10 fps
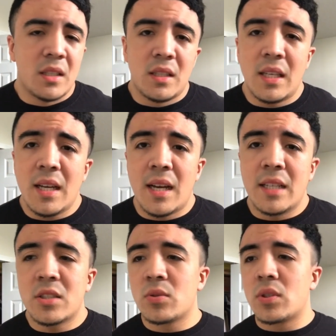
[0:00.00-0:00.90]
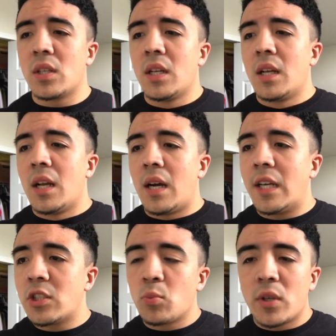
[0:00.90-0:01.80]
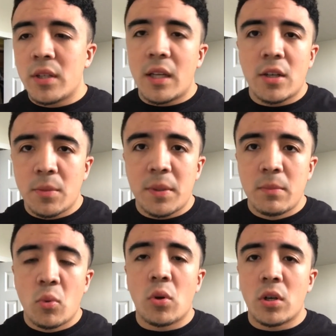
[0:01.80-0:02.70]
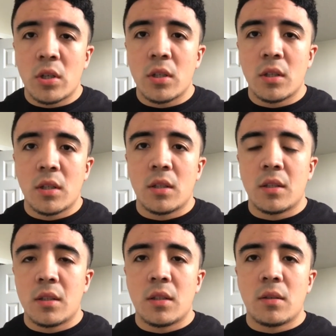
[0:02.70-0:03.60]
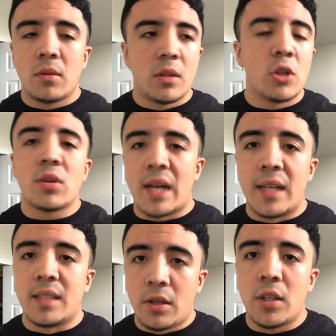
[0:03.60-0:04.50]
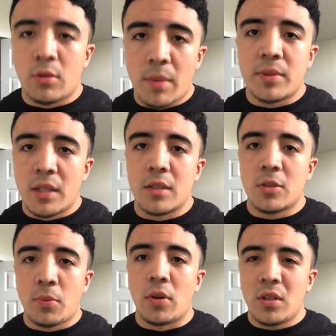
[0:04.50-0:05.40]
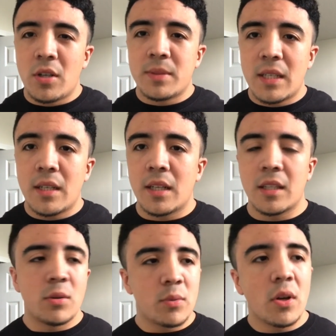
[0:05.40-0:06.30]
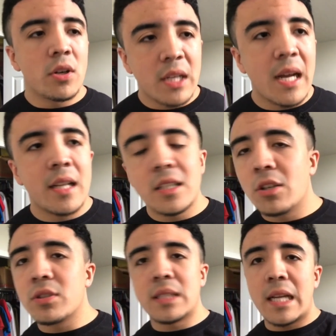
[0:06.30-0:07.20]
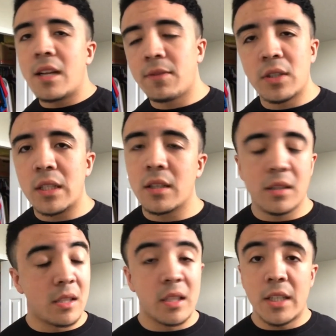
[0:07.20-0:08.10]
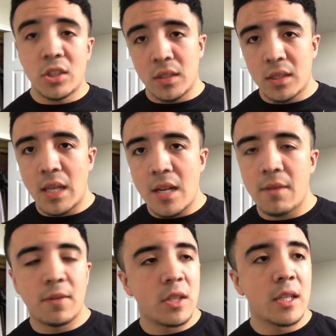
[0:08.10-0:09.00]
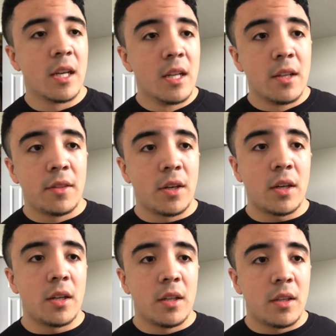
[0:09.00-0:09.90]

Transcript: yeah, I just wanted there to be more little guys out here representing the sport. You know what I'm saying? Like we already got Stan Efferding, the legend Stan Efferding, the